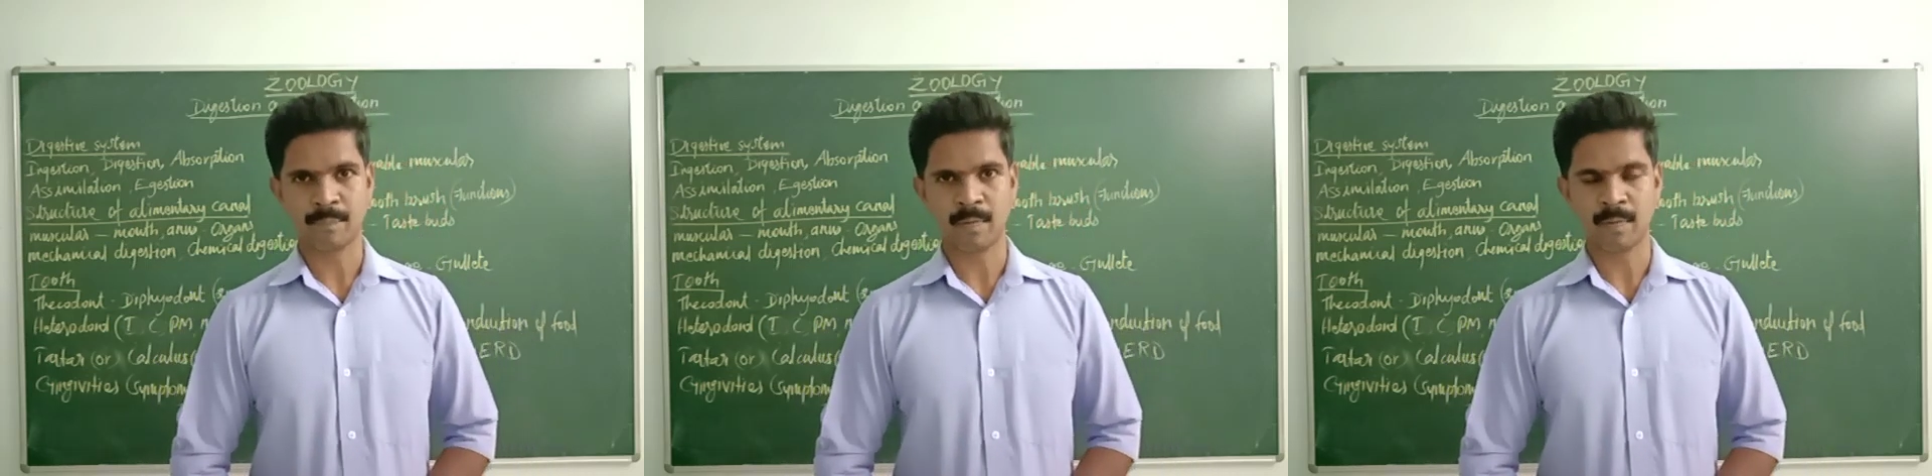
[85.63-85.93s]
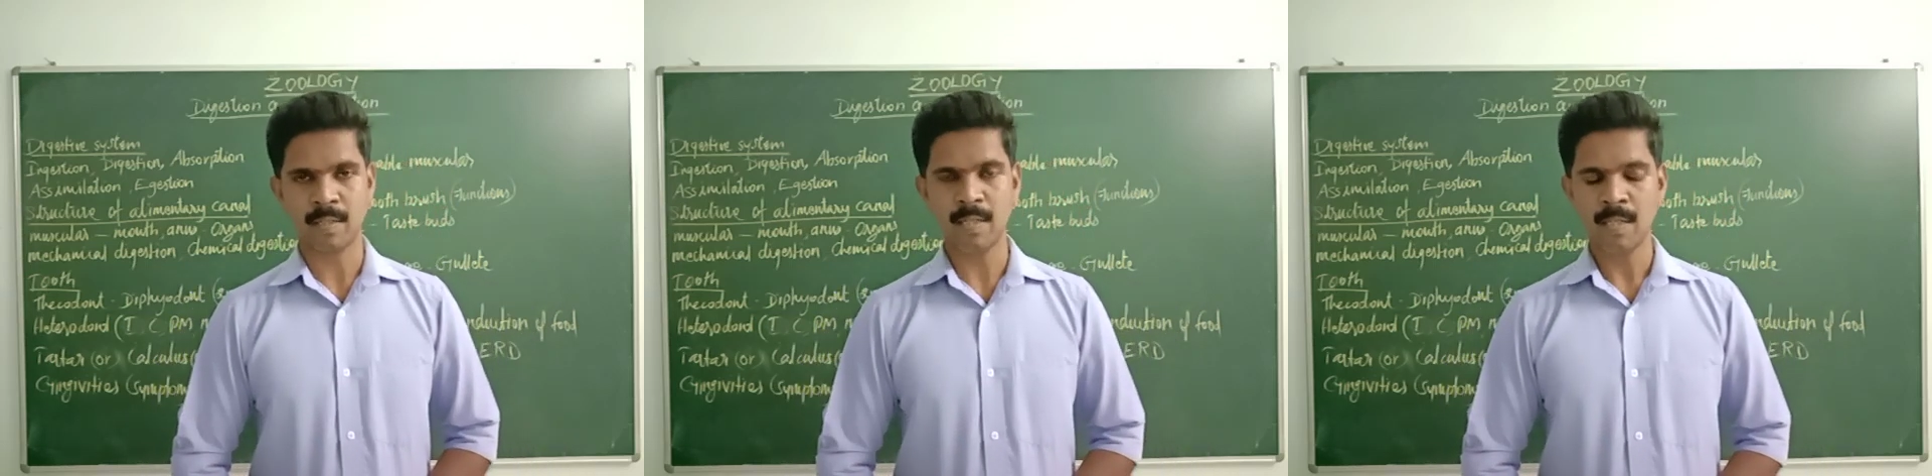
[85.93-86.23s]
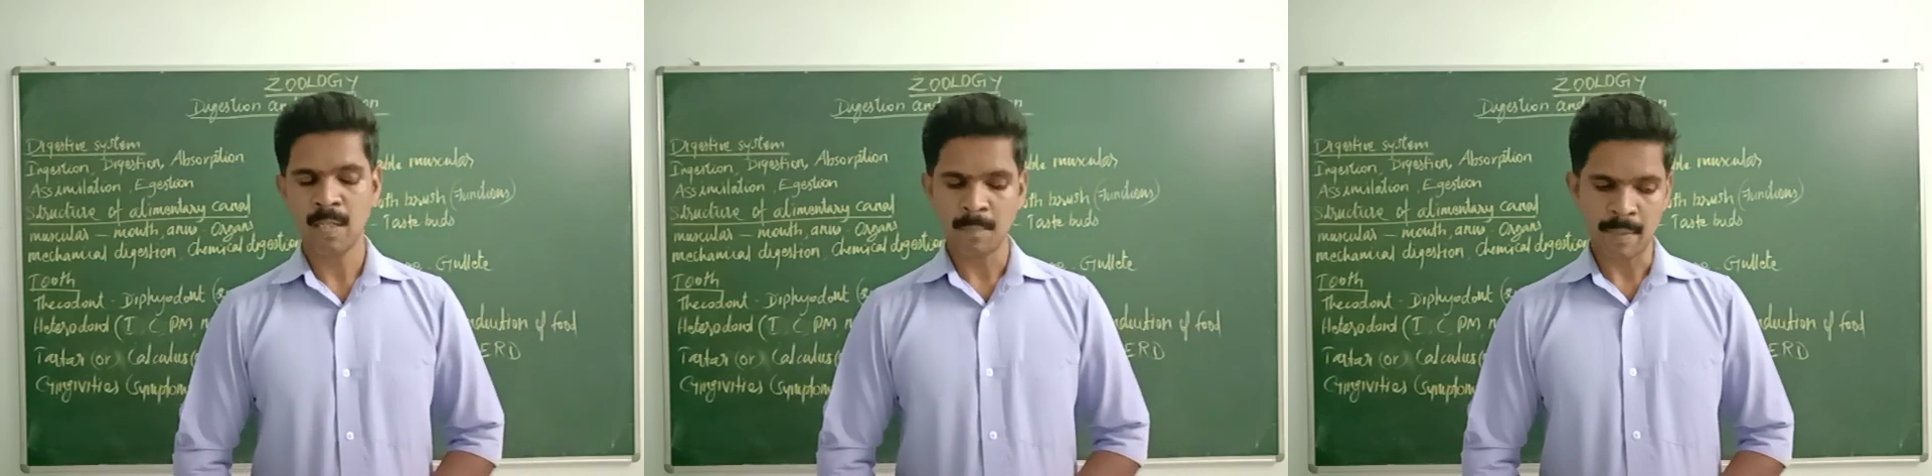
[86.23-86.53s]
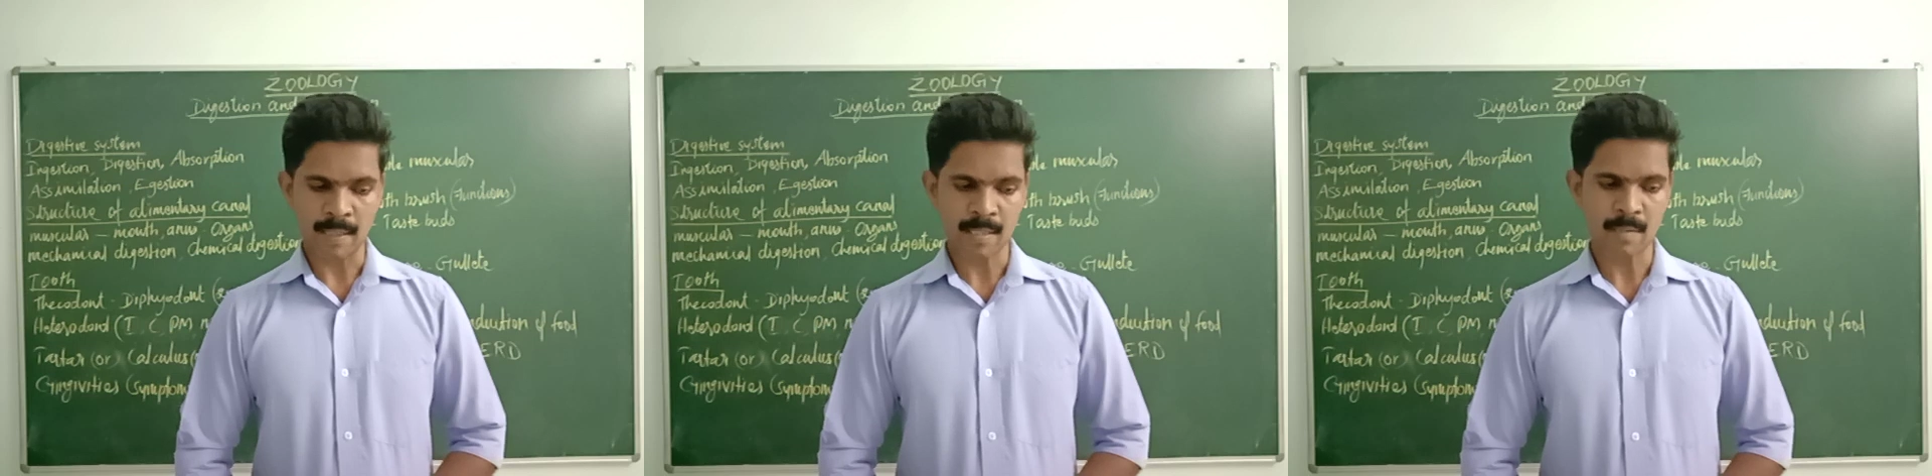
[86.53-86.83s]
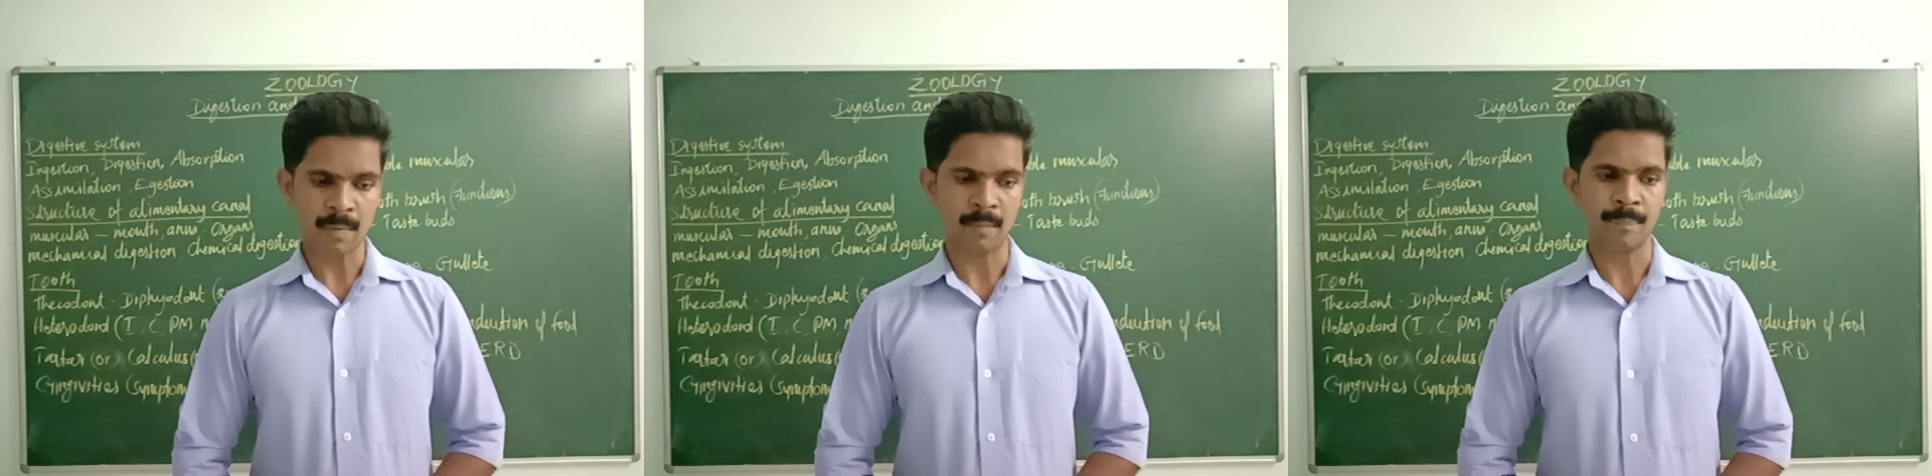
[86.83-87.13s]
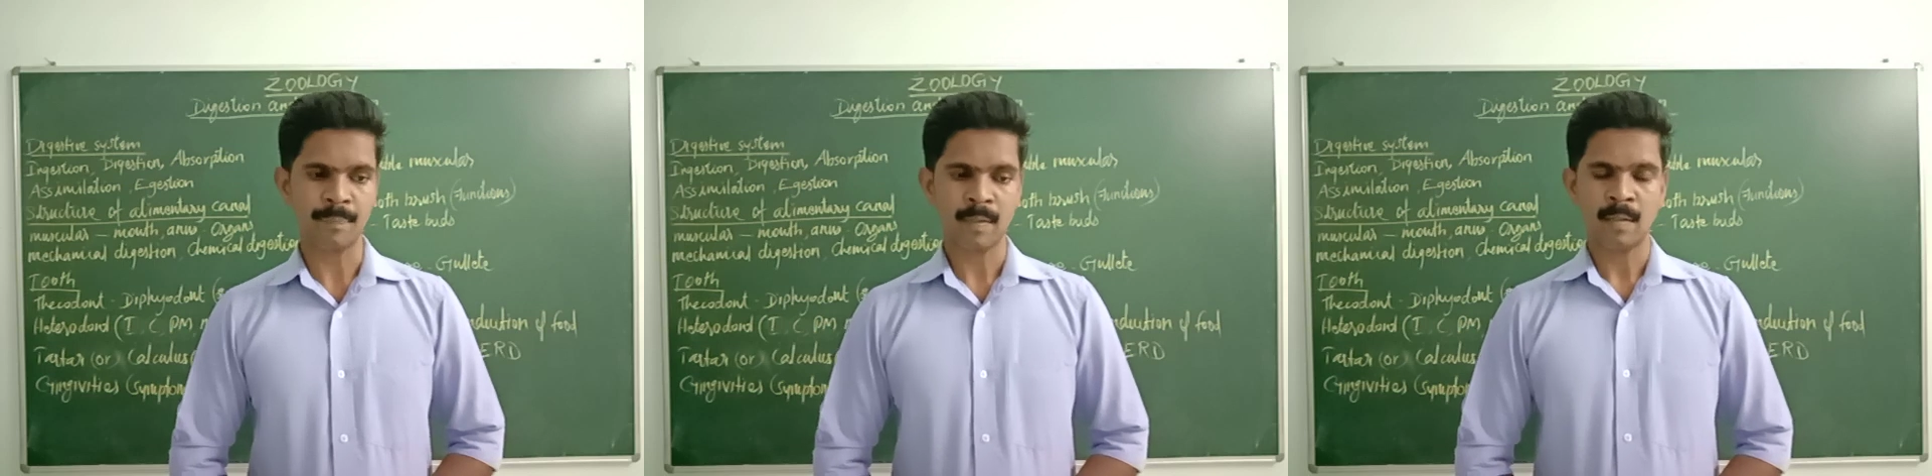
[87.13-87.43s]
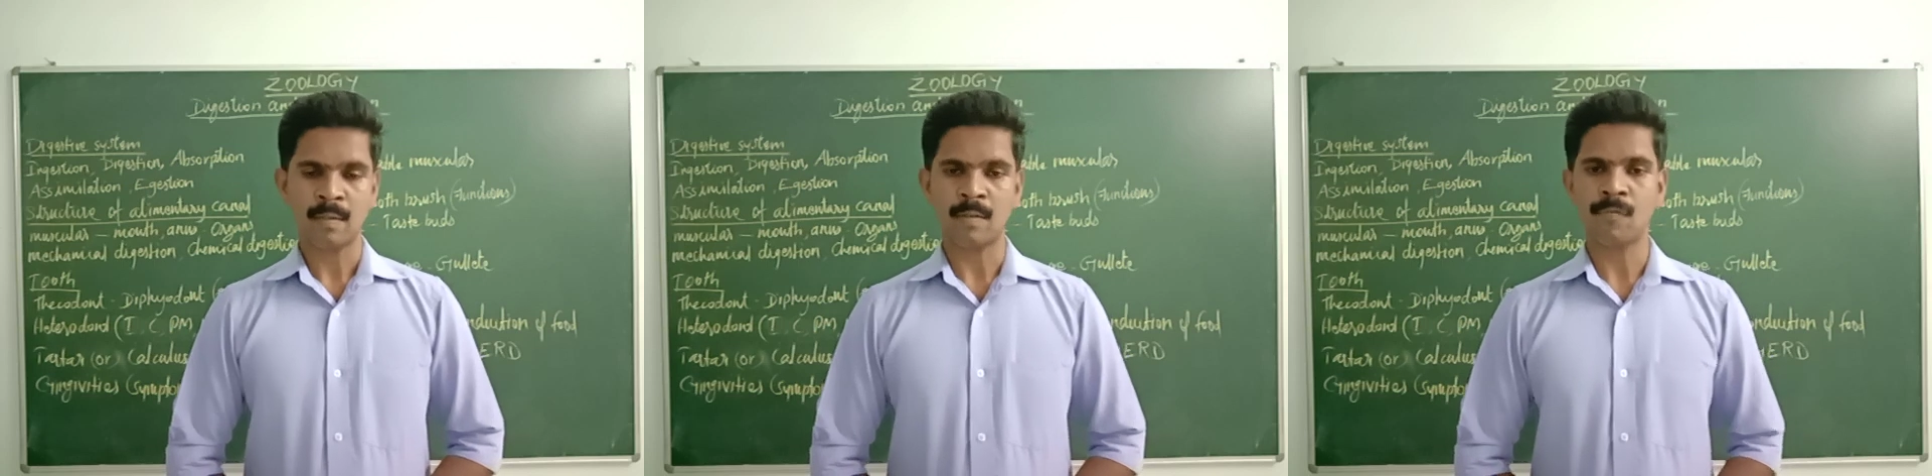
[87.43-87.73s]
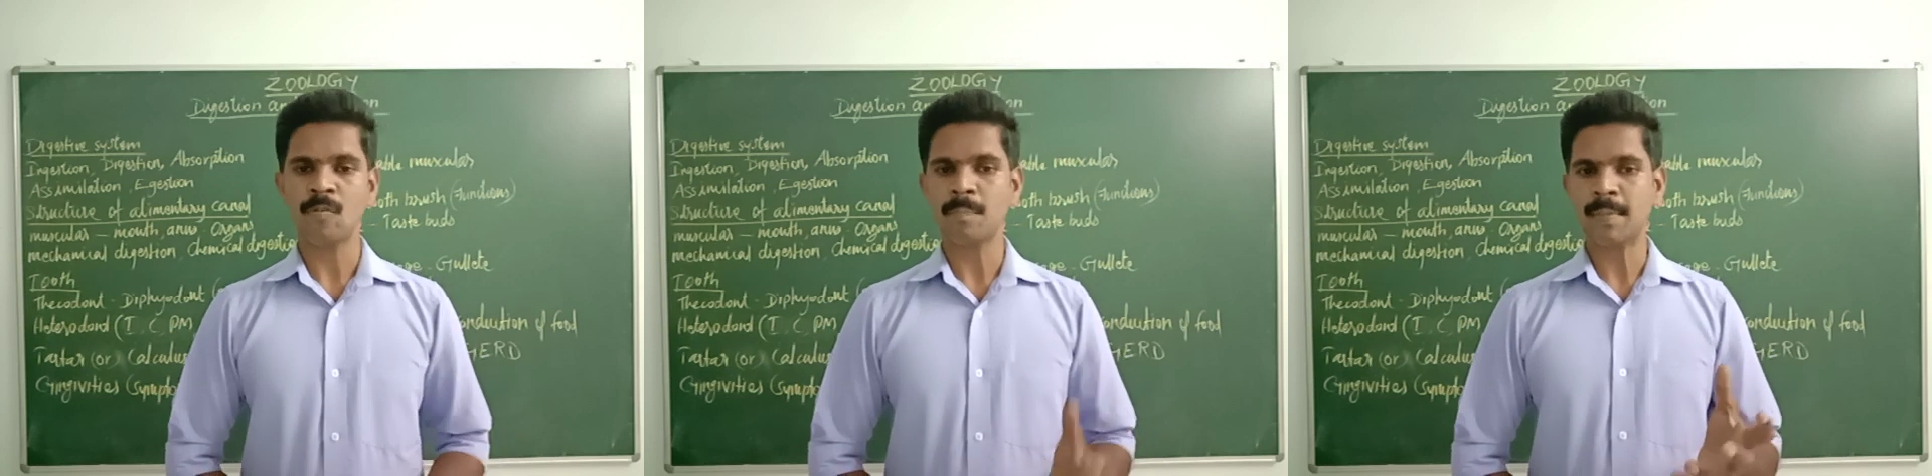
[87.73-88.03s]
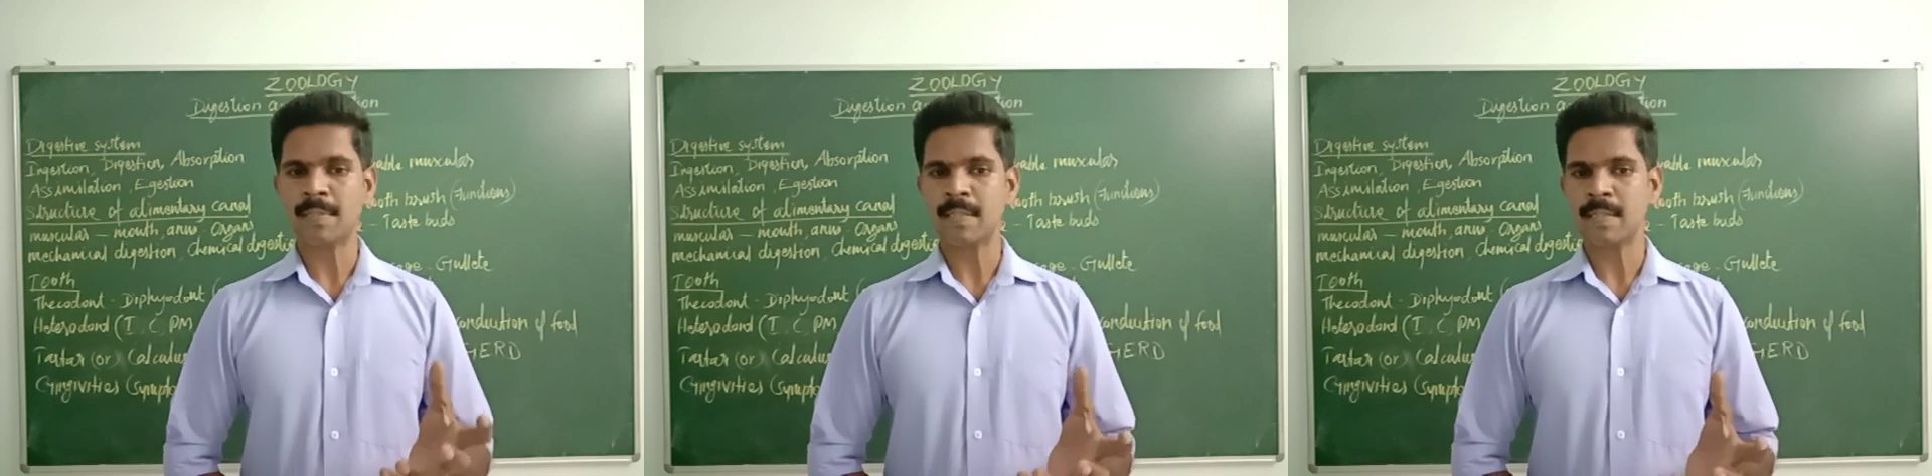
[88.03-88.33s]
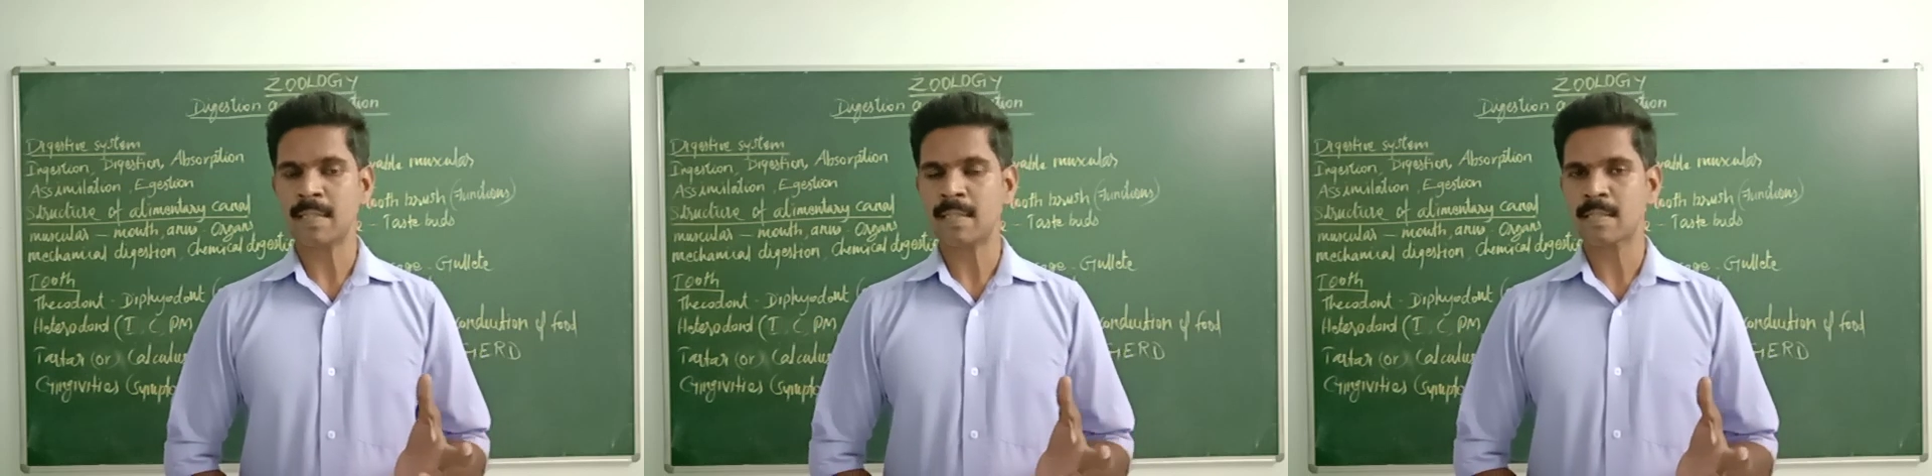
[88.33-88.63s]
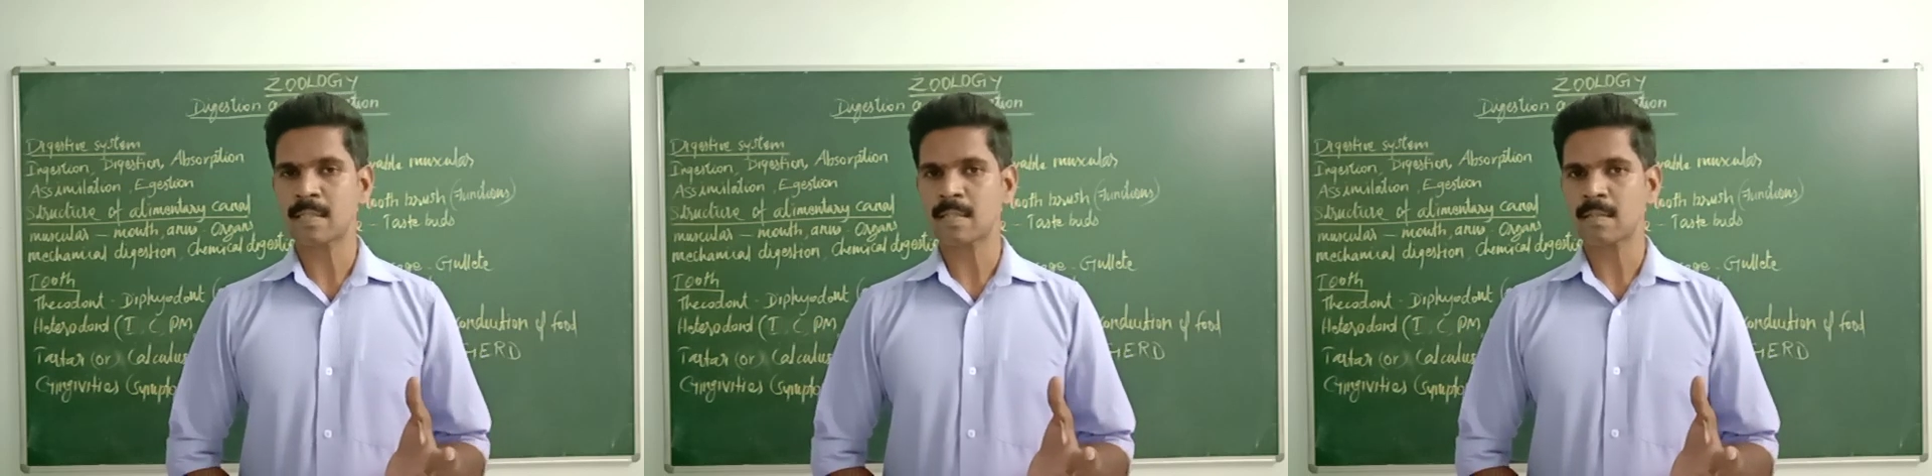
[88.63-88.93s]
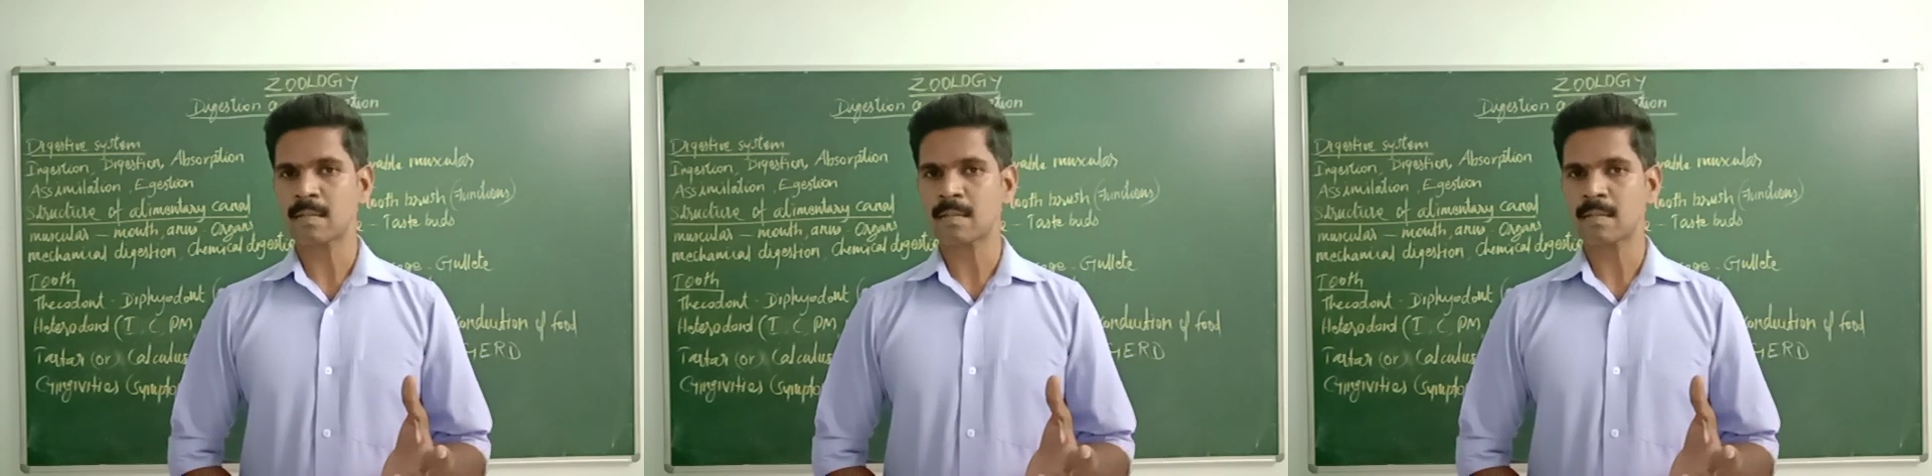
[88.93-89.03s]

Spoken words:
Okay, maximum the food materials,